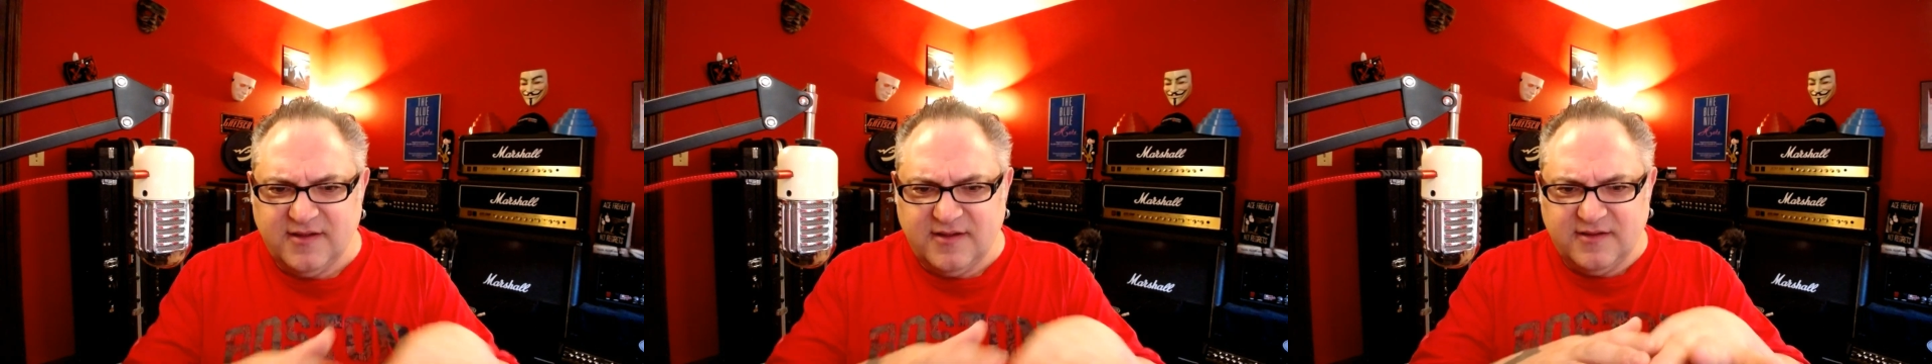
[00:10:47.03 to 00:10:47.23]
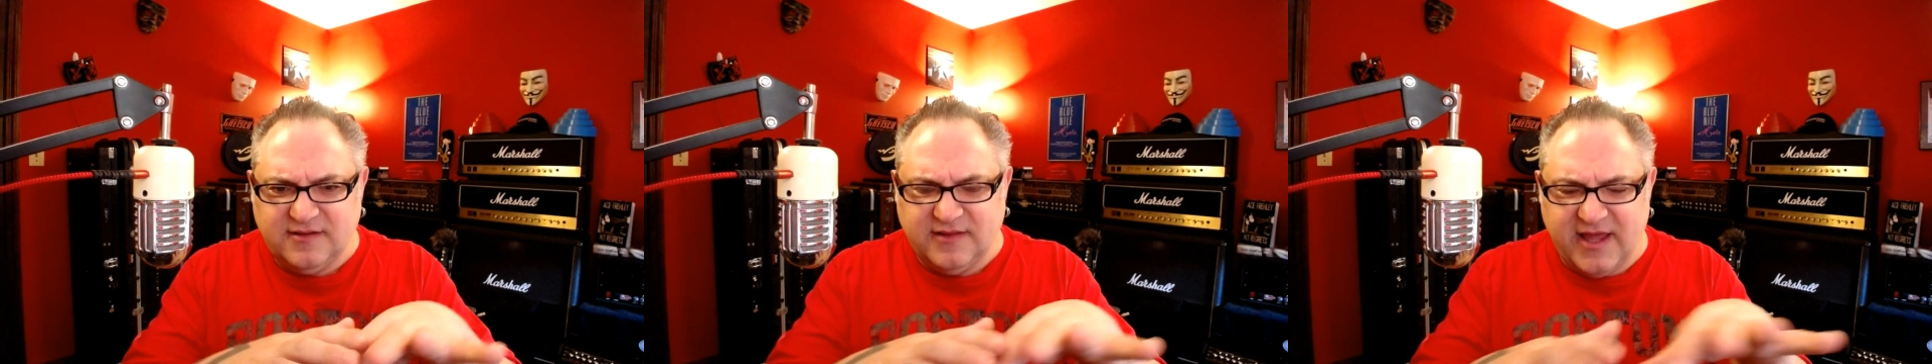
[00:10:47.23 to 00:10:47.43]

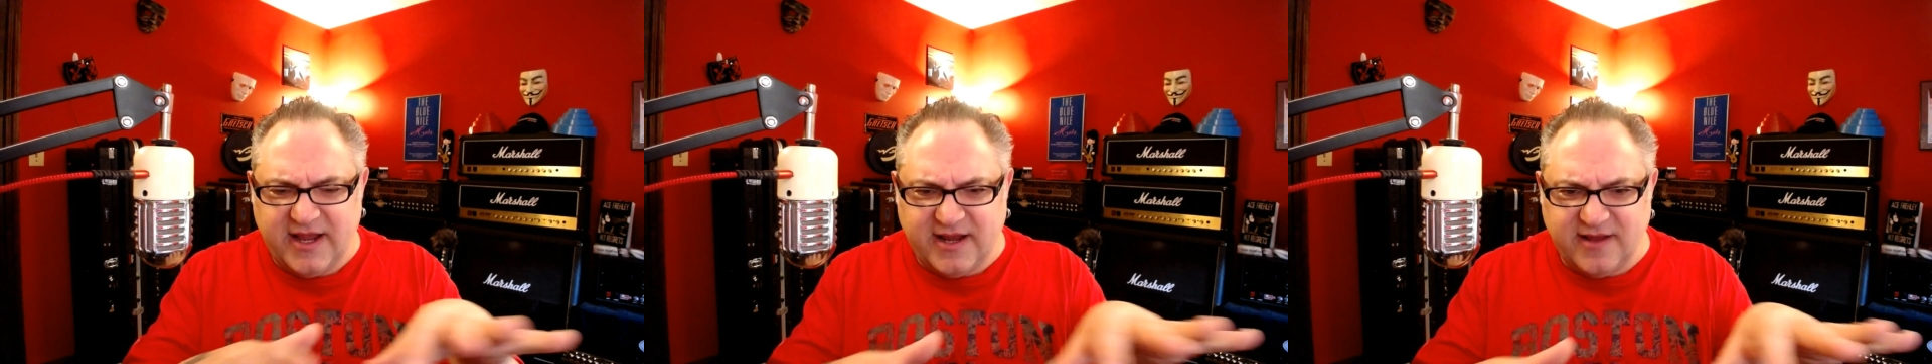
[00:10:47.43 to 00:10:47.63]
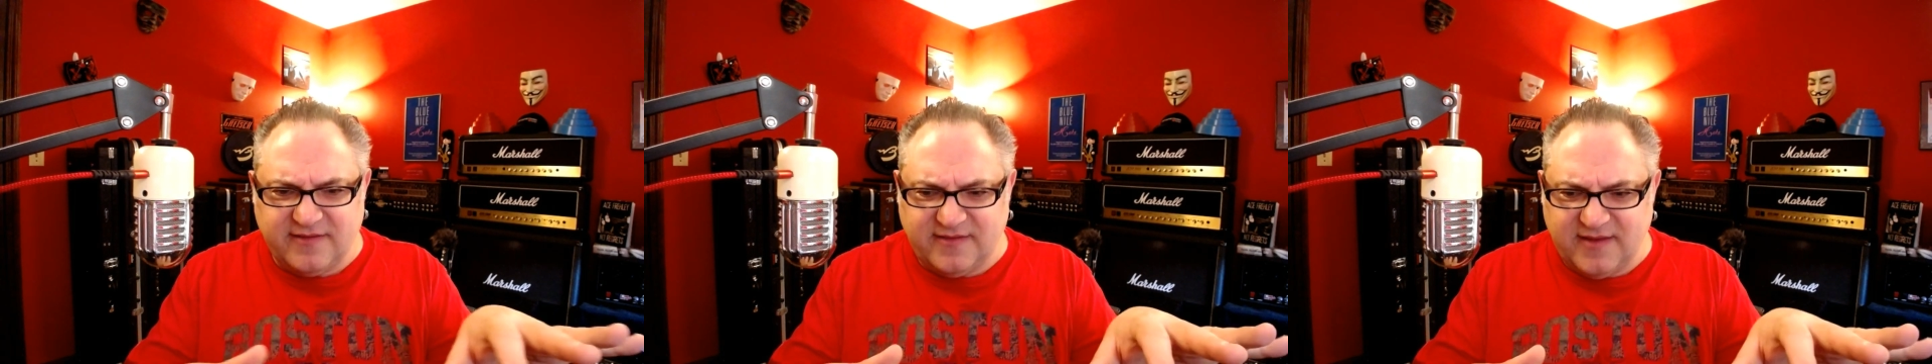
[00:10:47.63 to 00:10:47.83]

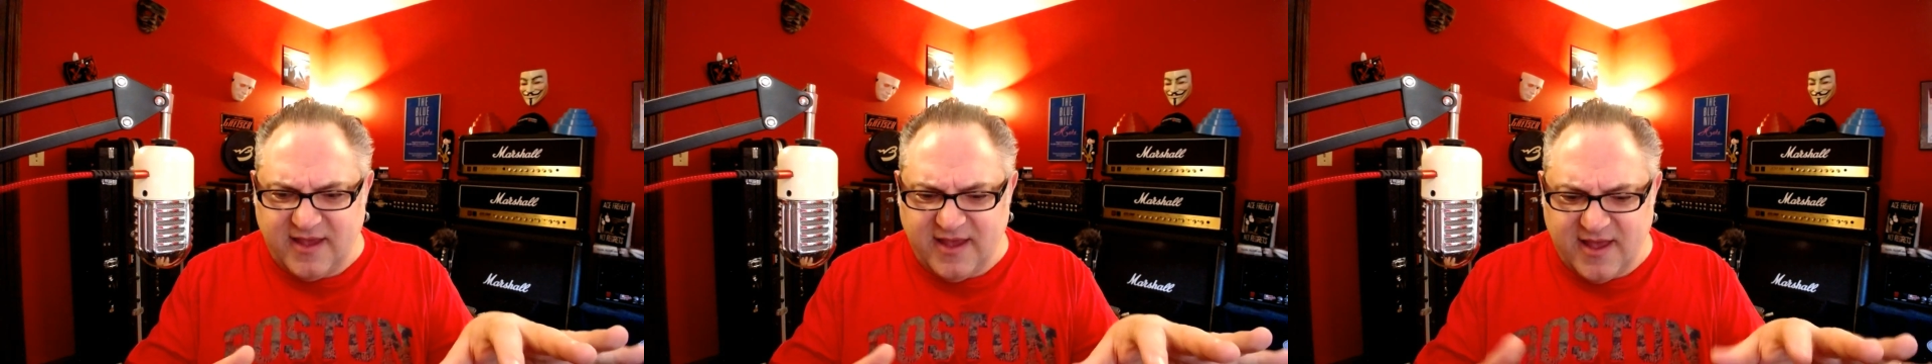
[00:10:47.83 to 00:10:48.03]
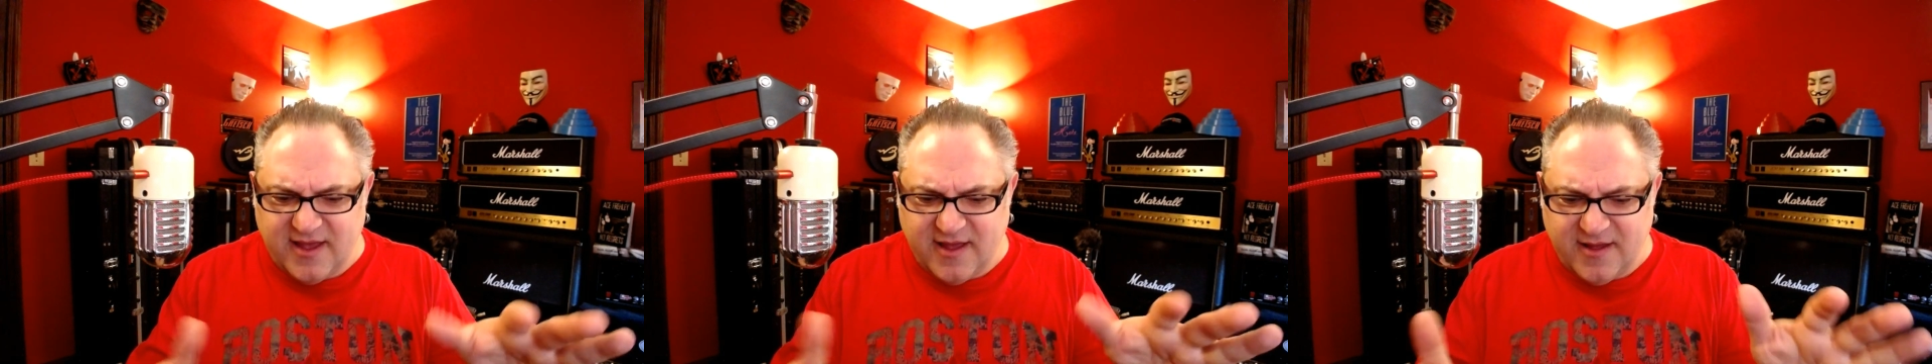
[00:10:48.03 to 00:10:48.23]
But it's
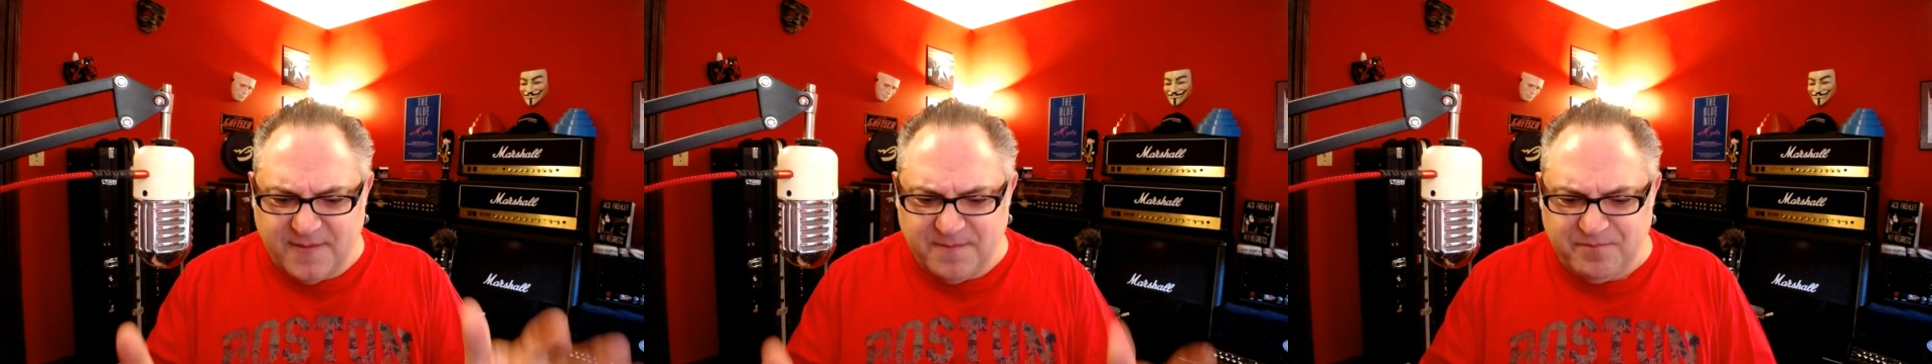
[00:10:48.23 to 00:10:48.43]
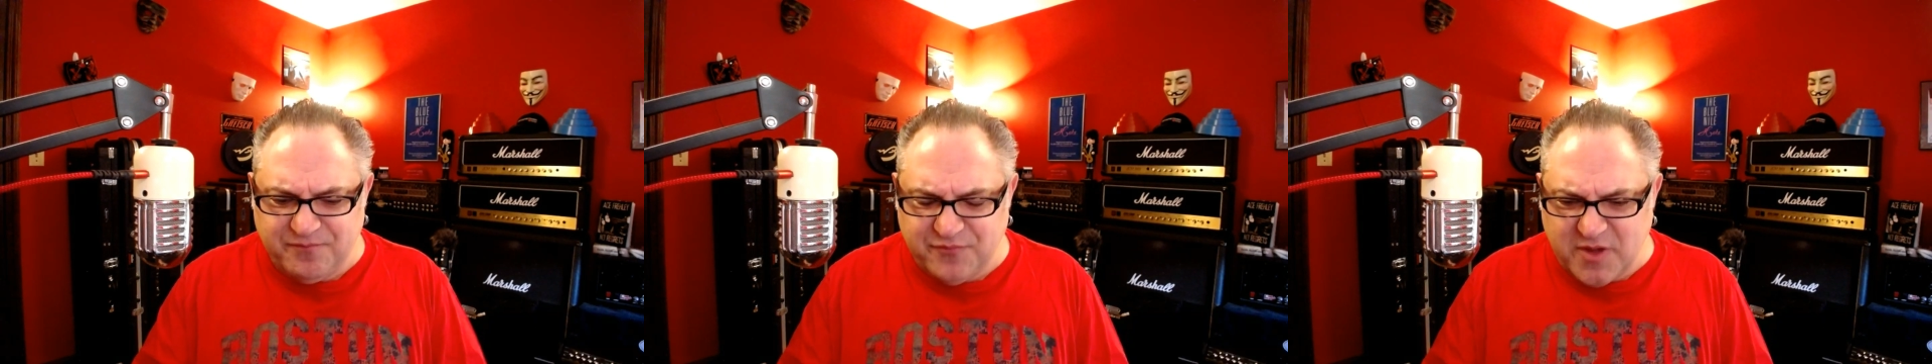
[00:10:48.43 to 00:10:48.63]

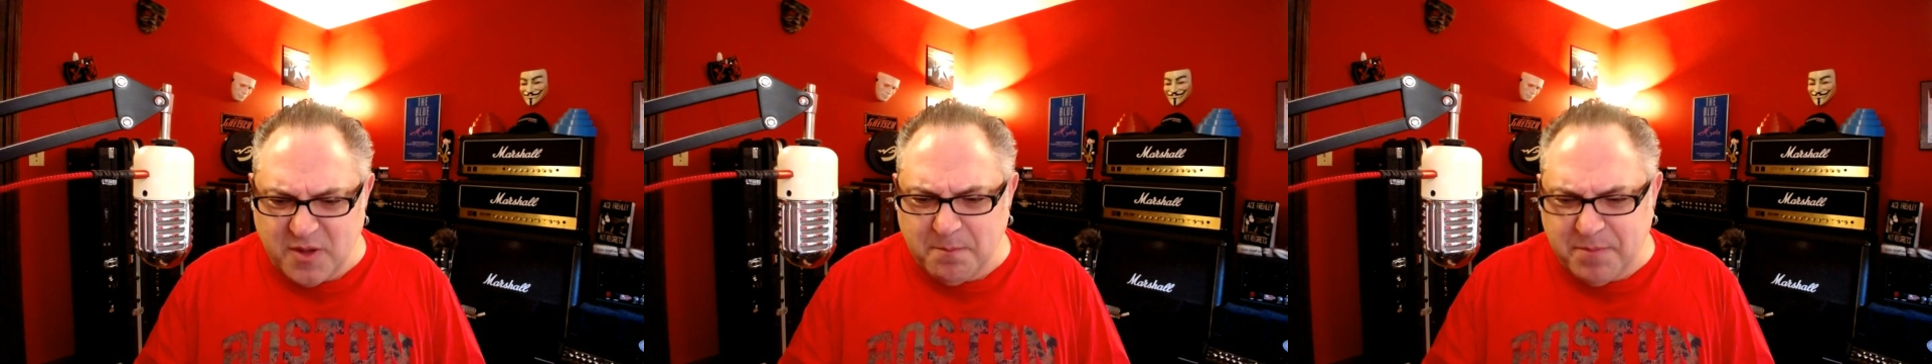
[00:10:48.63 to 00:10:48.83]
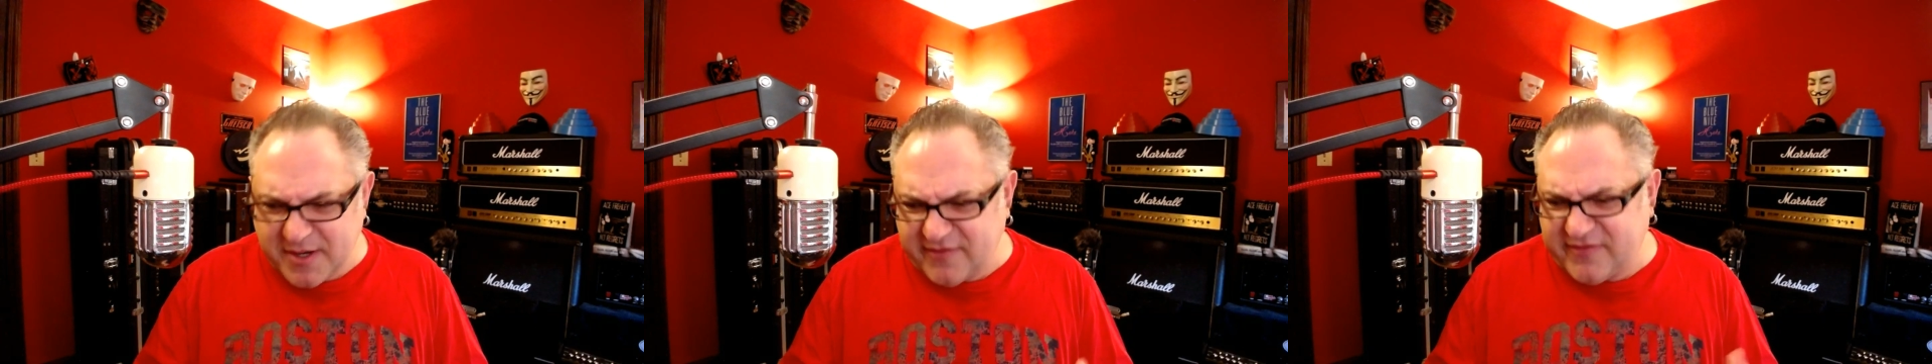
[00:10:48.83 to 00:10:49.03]
a
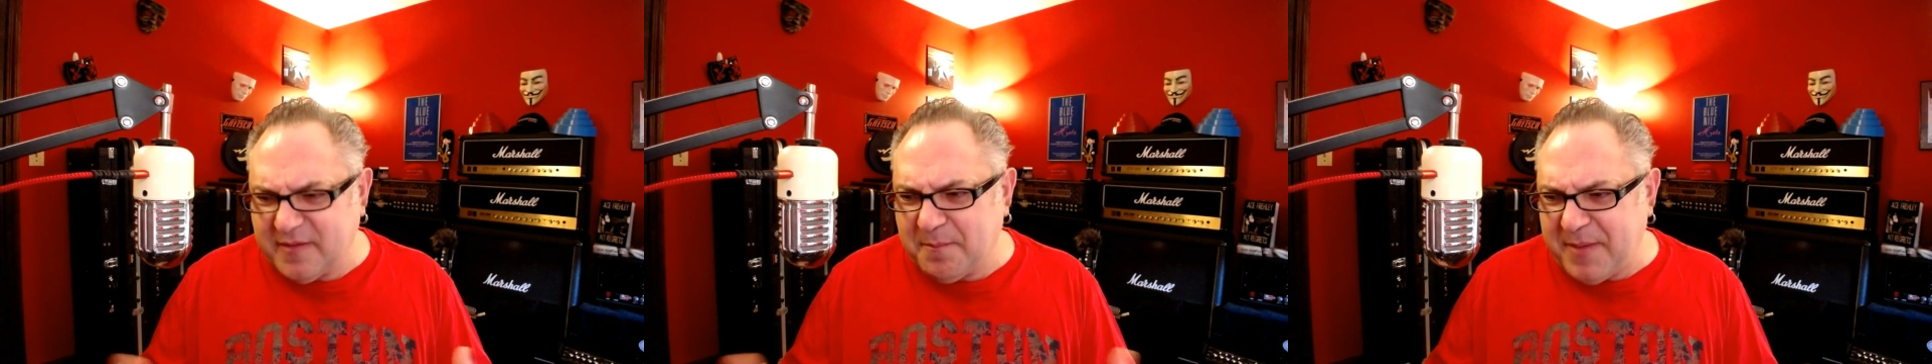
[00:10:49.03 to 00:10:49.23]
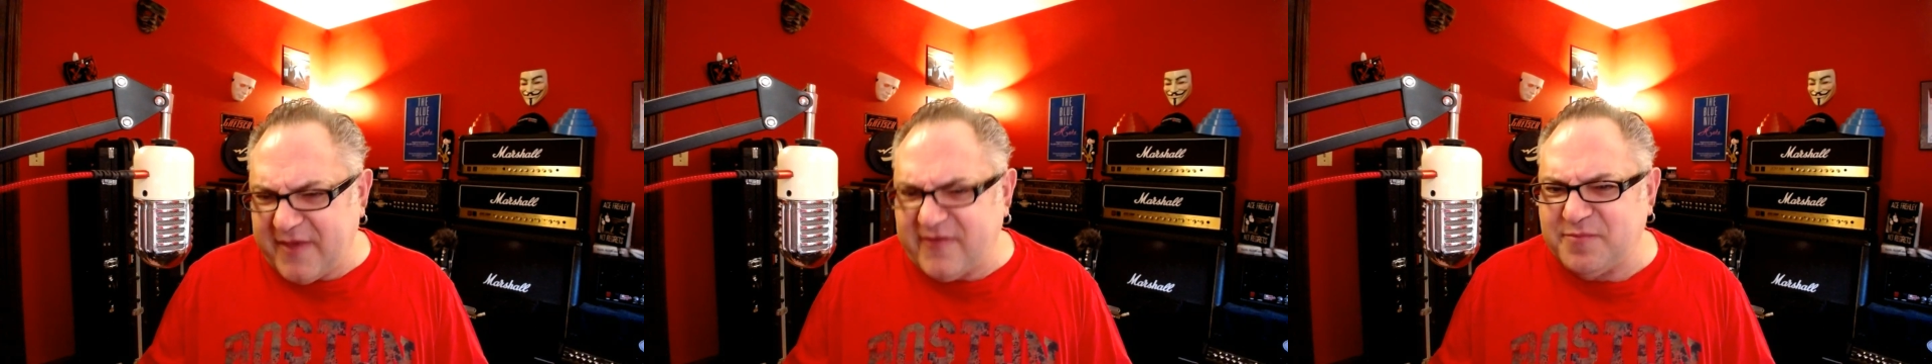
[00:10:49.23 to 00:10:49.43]

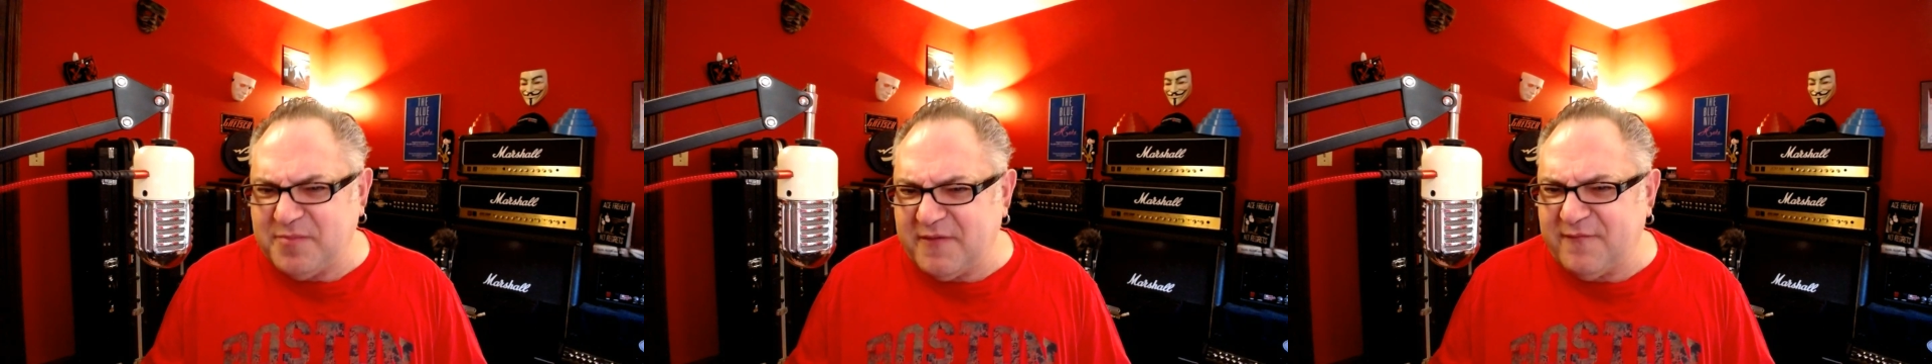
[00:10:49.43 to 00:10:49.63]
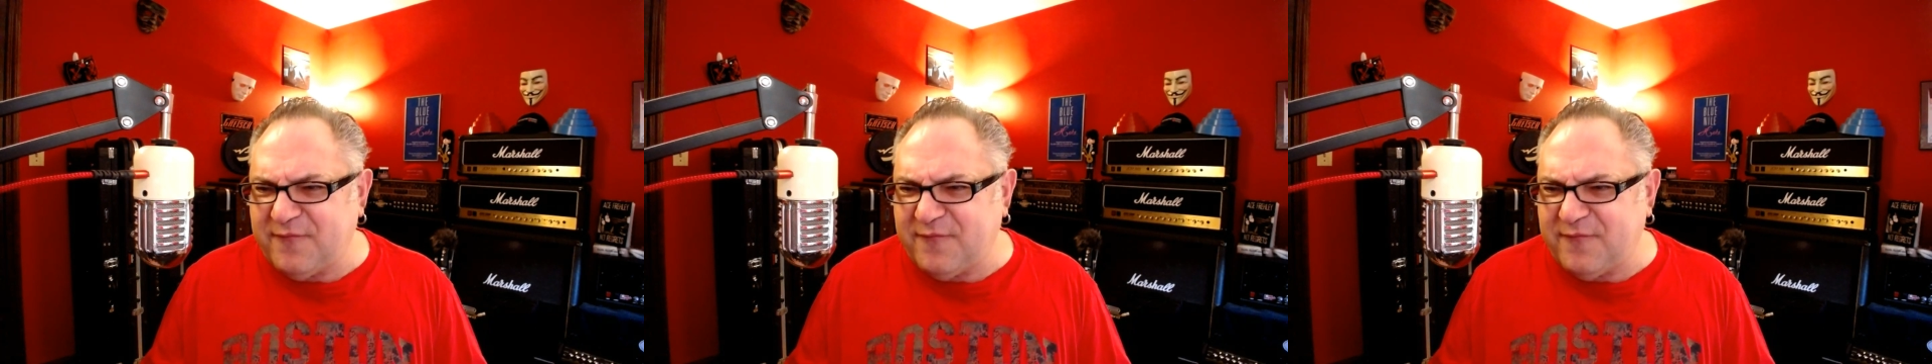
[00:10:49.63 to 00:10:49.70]
Bassman